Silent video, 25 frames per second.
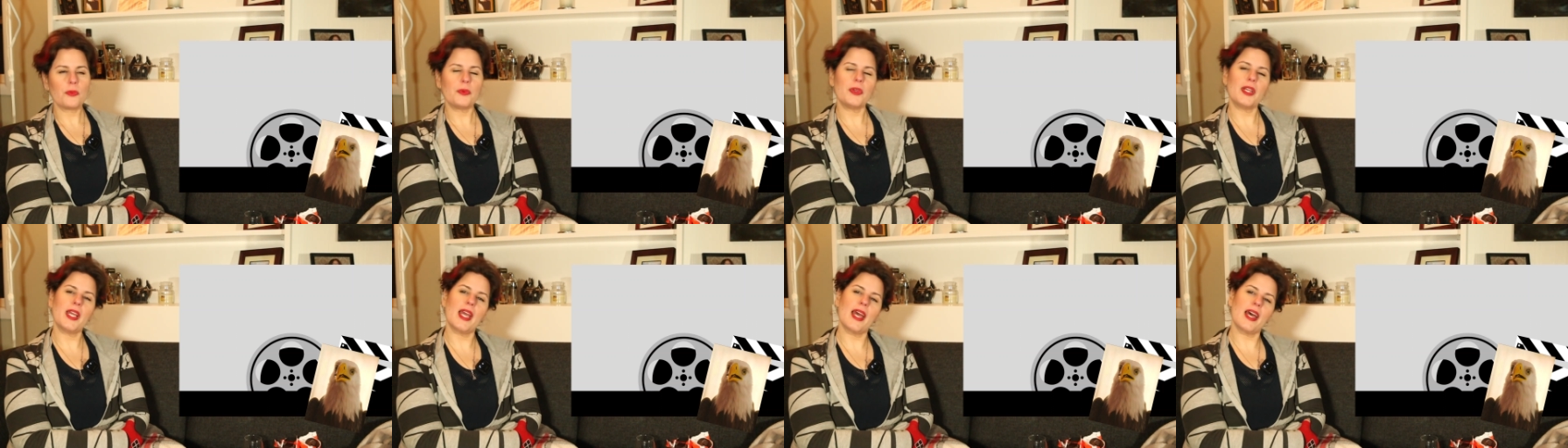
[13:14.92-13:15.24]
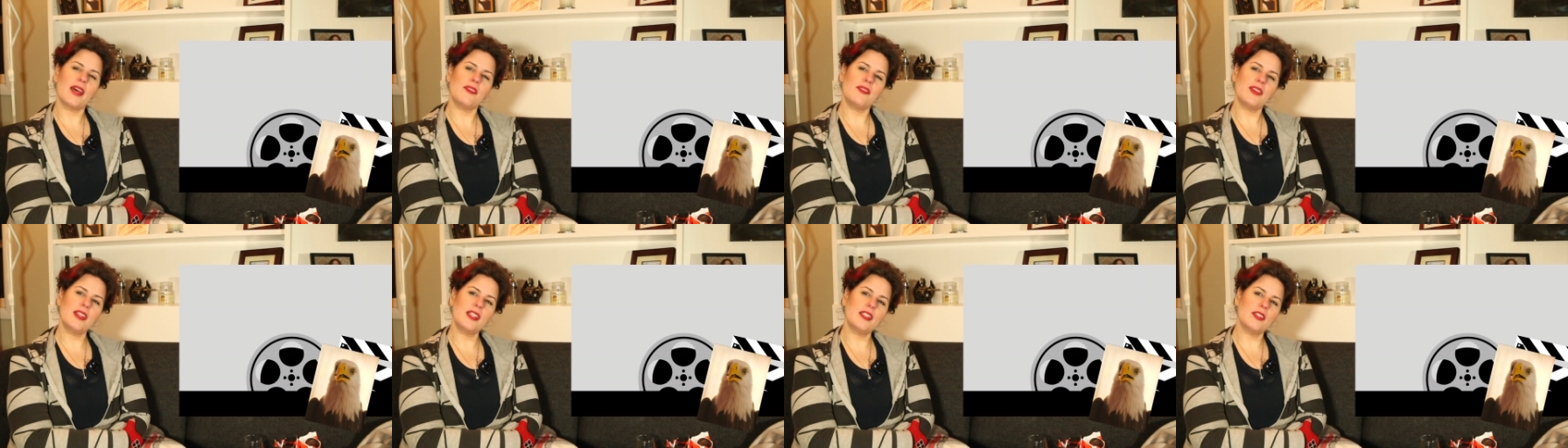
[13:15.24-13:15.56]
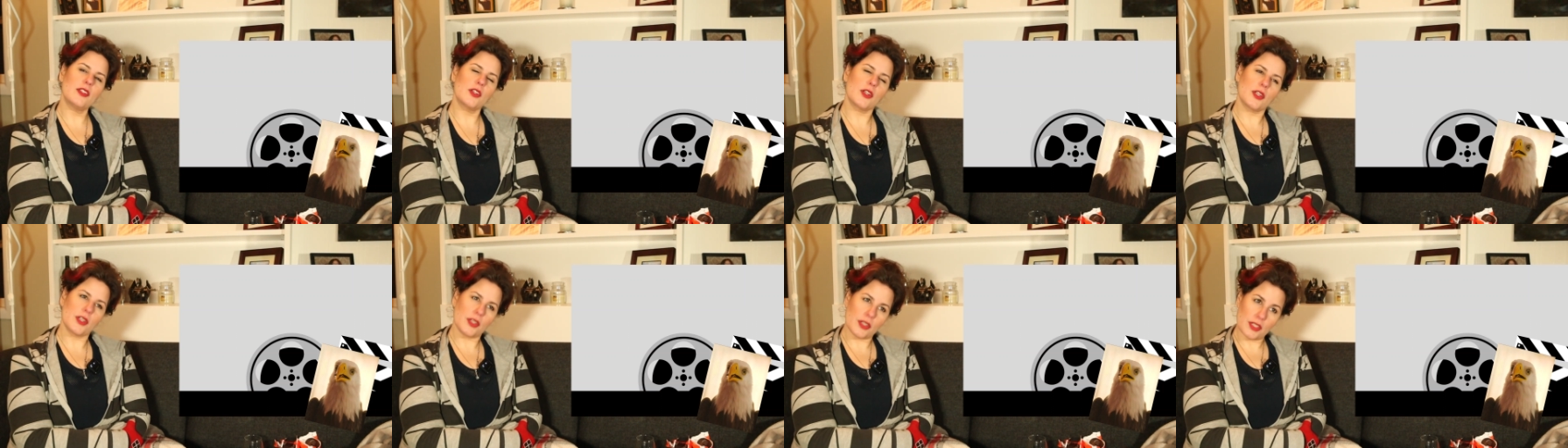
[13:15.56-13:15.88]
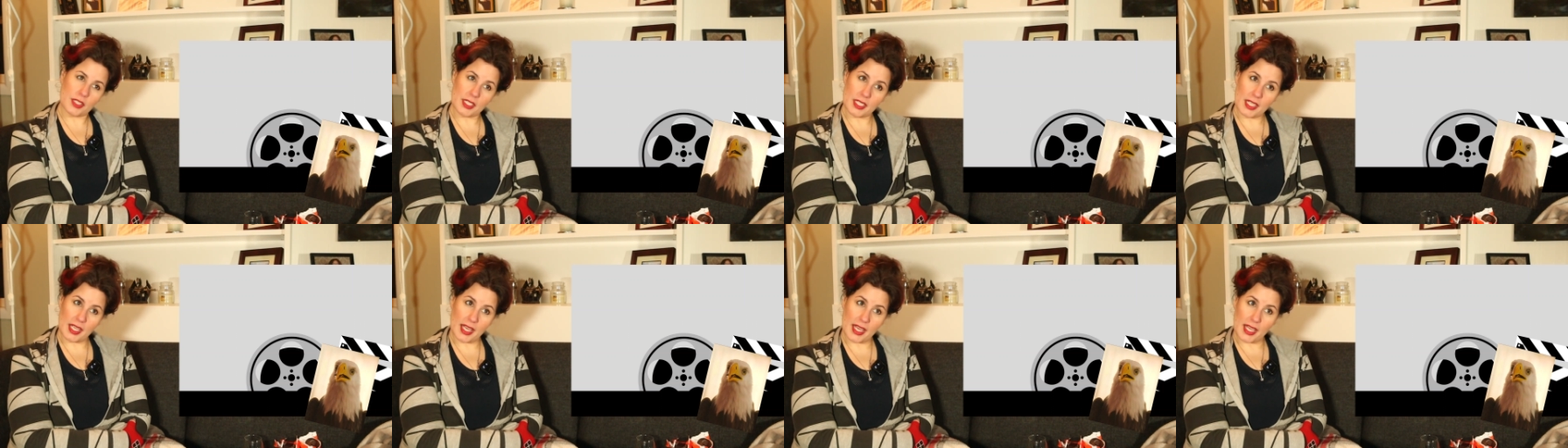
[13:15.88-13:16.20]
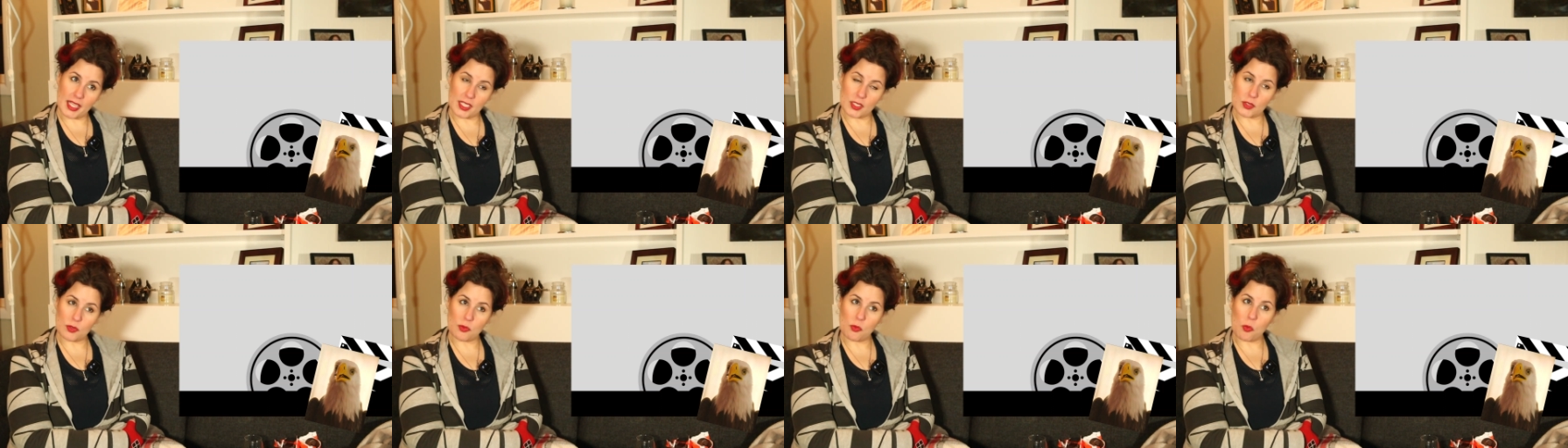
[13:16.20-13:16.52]
we haven't heard
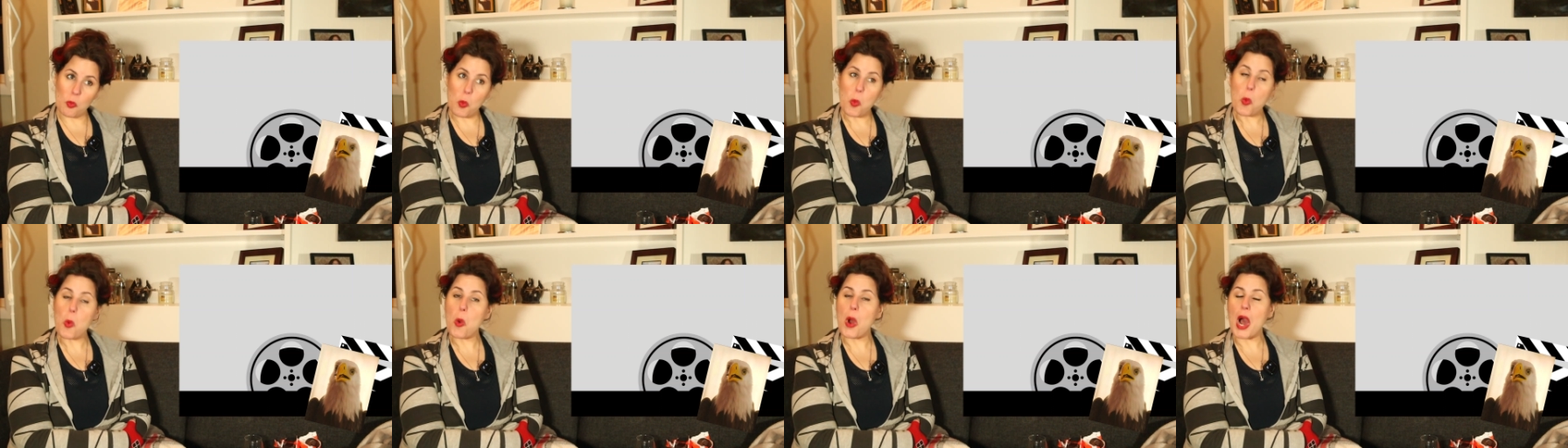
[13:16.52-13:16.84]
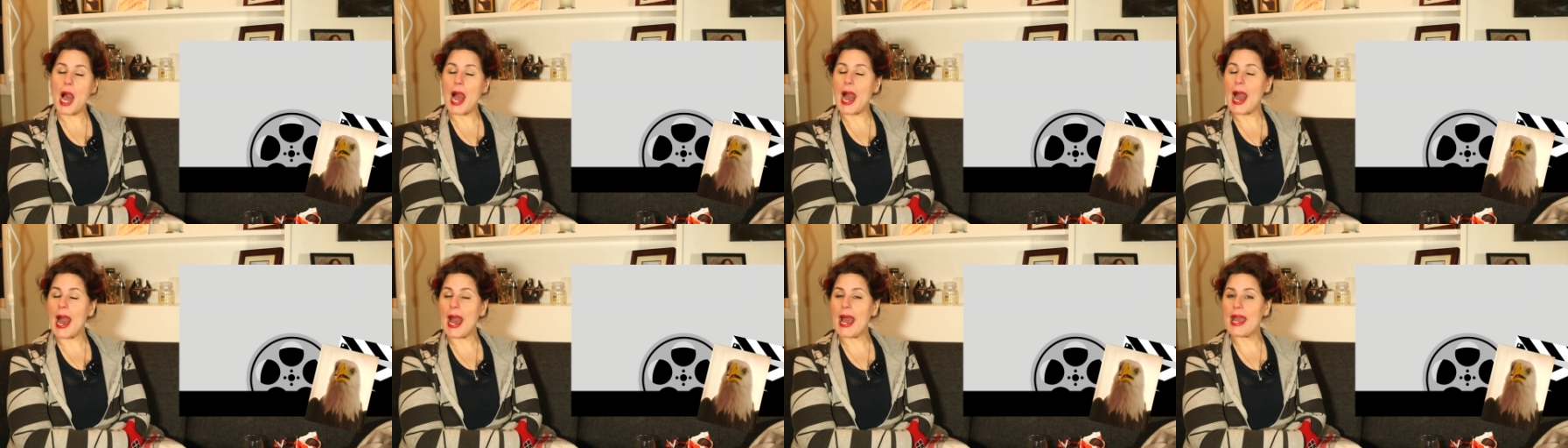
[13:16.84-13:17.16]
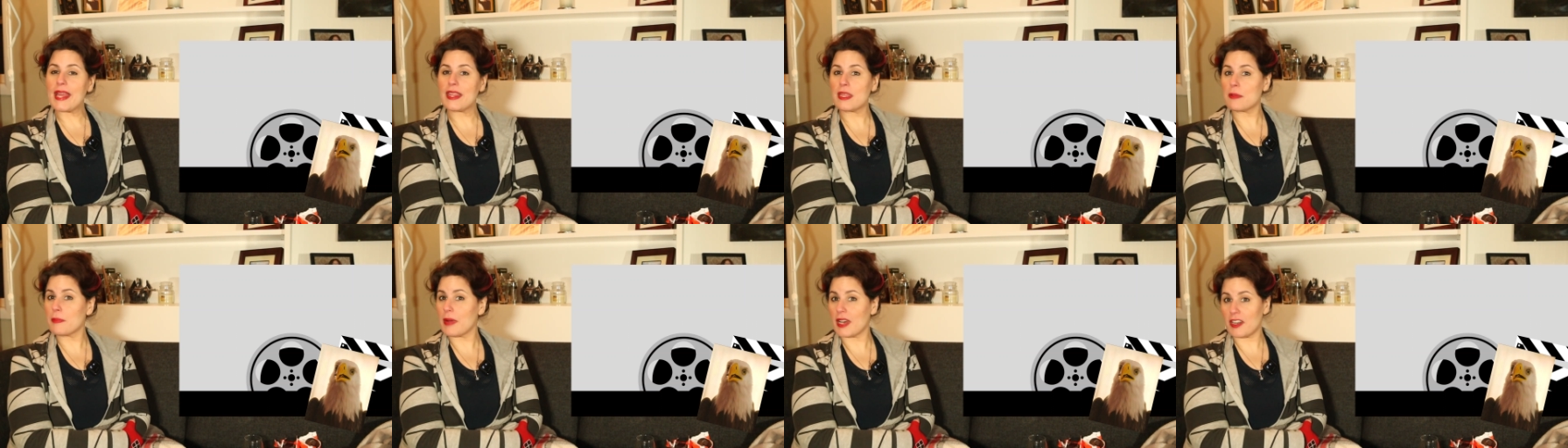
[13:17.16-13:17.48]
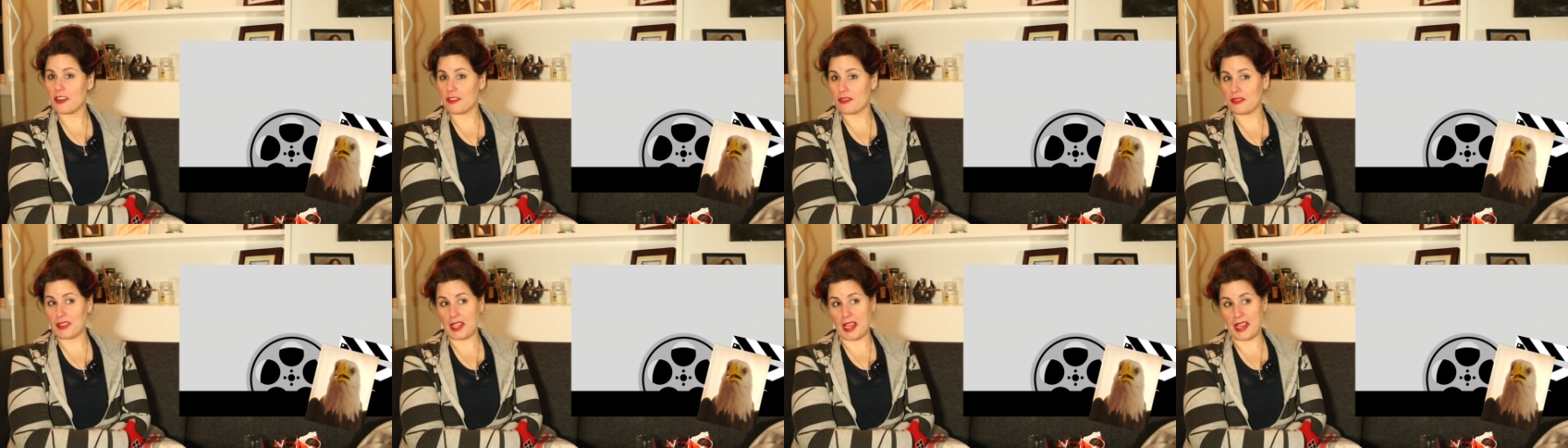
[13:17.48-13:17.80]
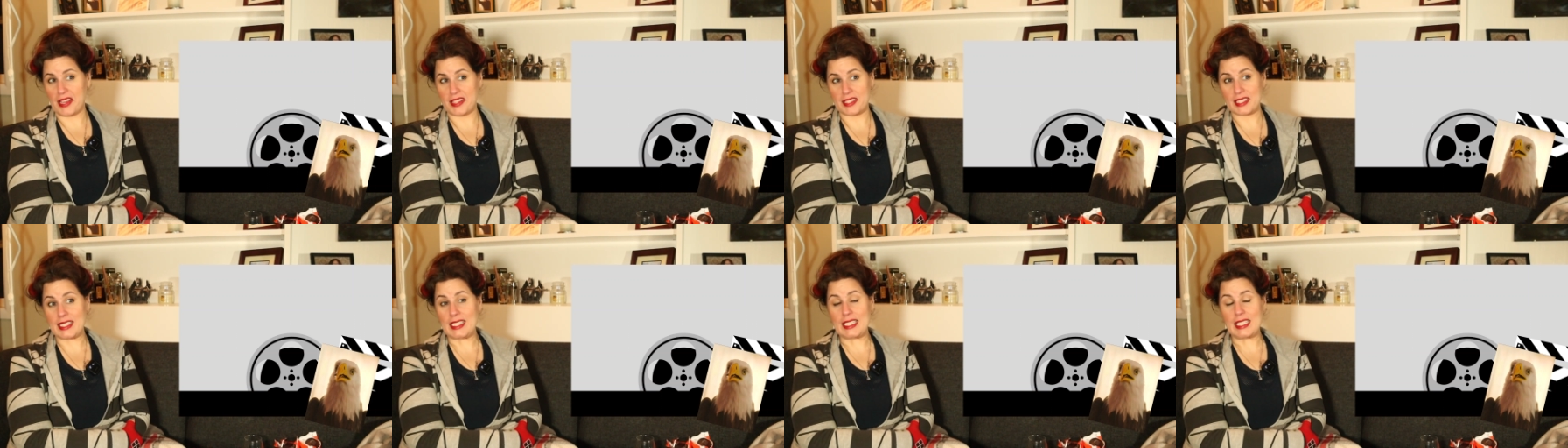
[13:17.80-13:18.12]
yet why the
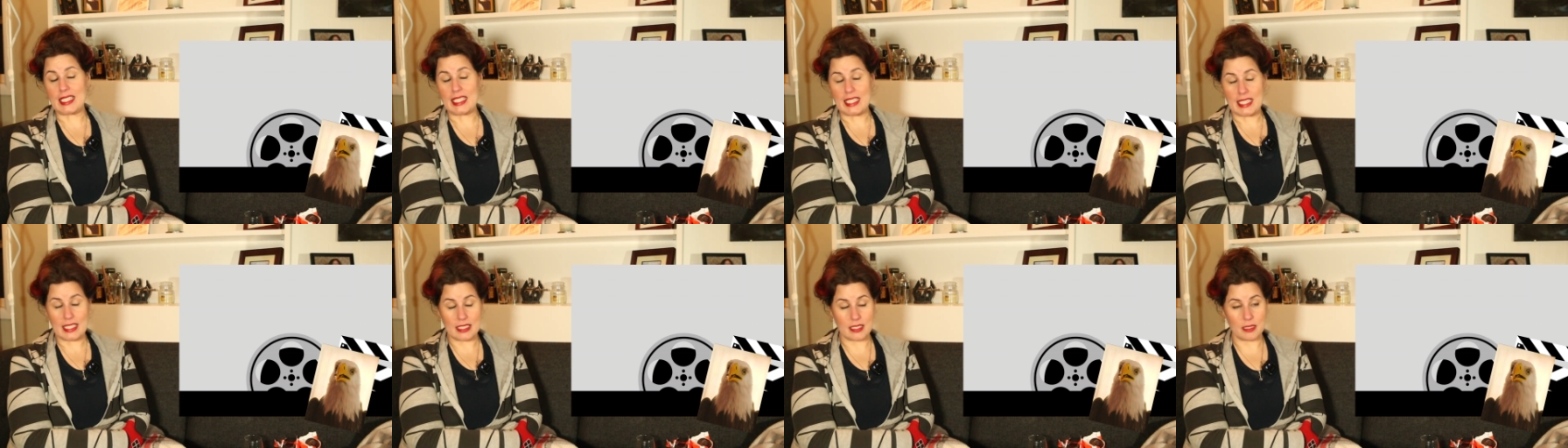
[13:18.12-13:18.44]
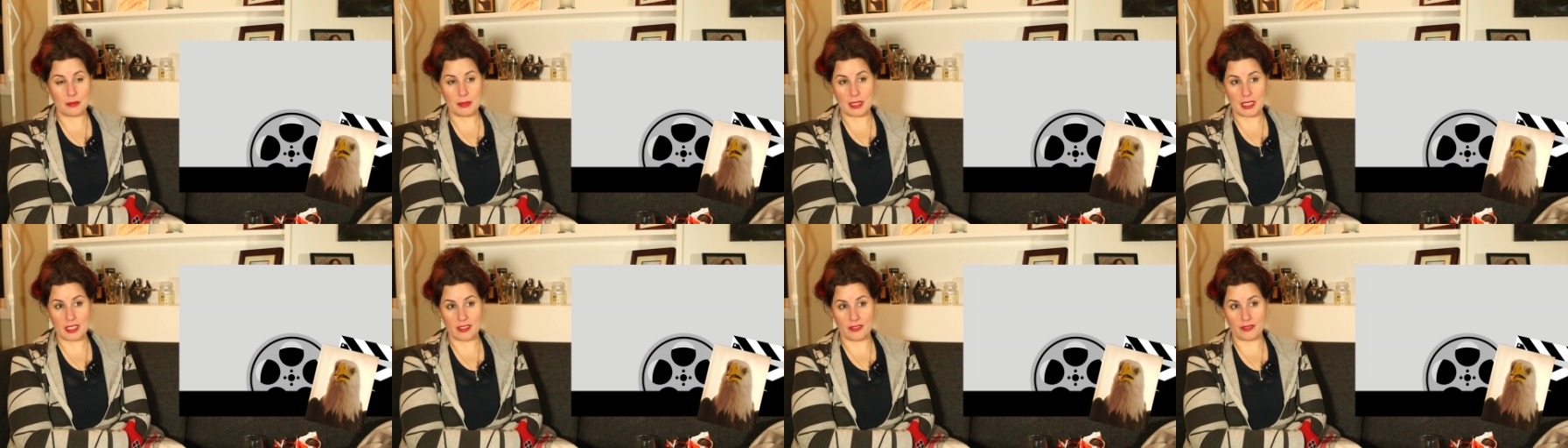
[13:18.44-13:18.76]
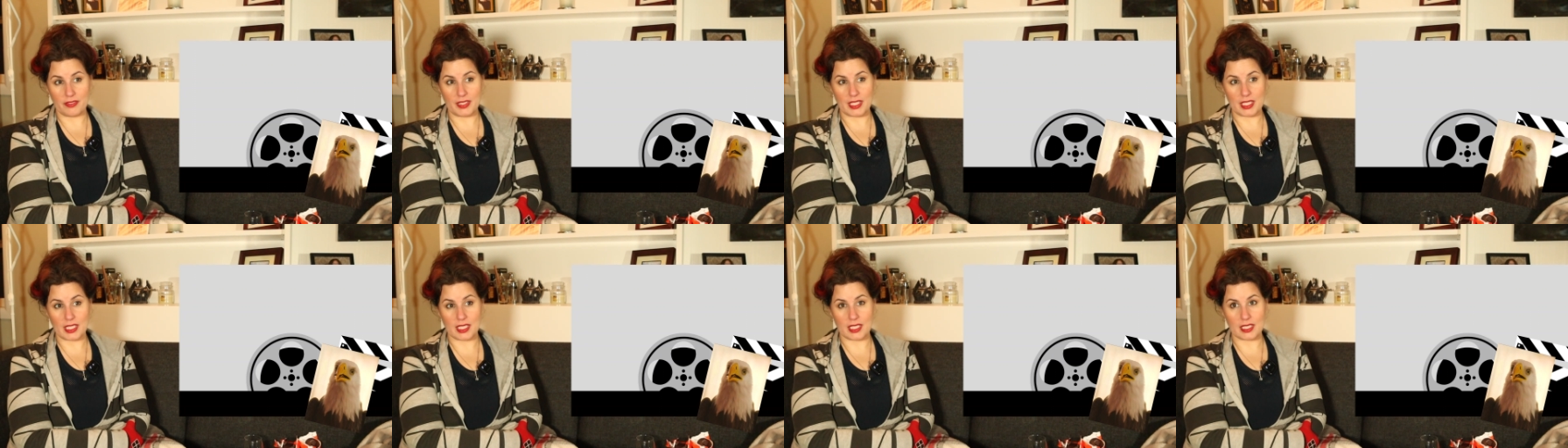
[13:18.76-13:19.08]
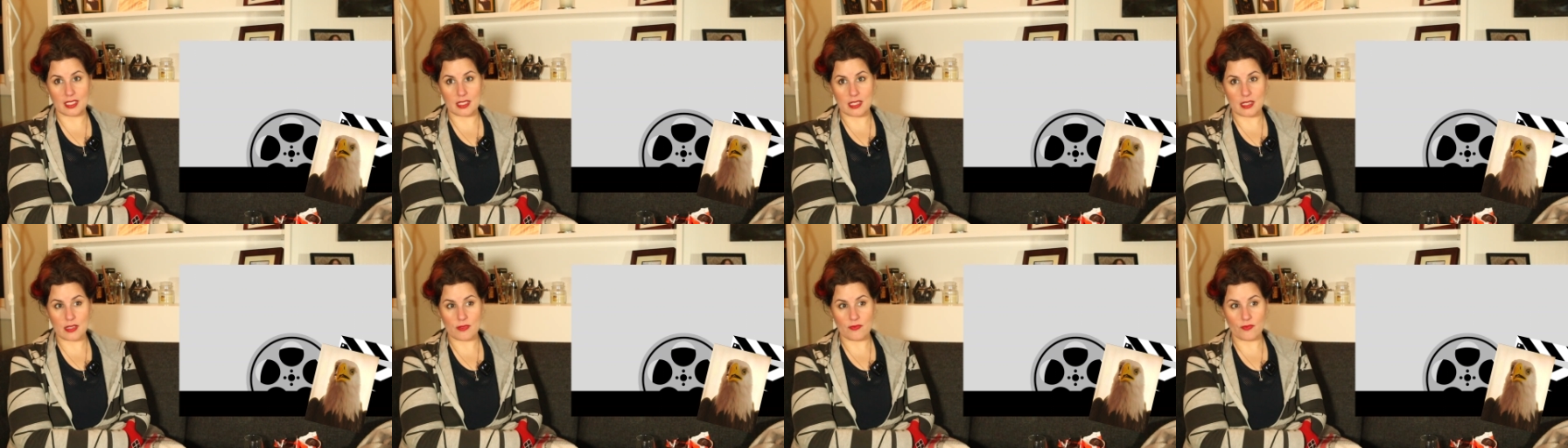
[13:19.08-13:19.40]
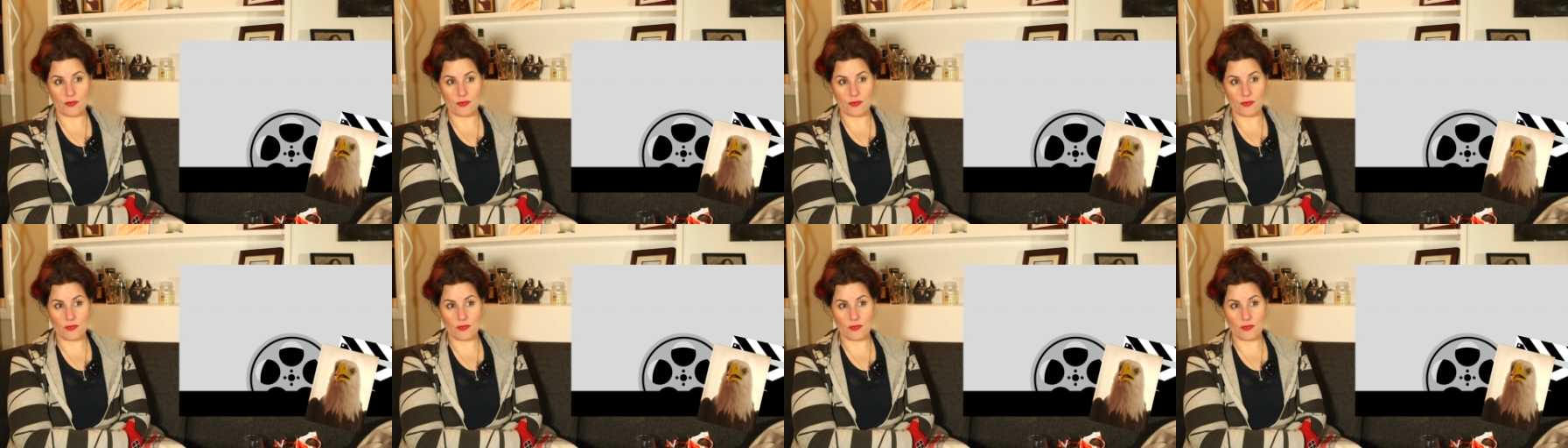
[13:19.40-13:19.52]
butterflies need to be defeated.